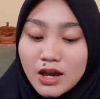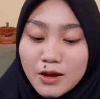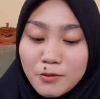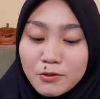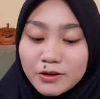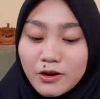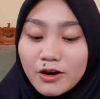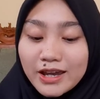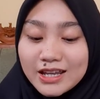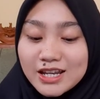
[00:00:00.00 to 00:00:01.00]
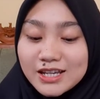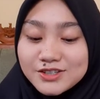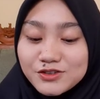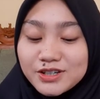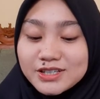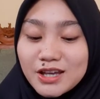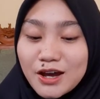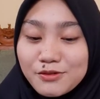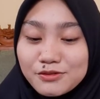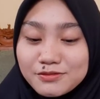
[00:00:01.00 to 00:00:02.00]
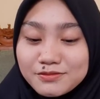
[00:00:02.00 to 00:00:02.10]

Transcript: Well, okay, the answer is how.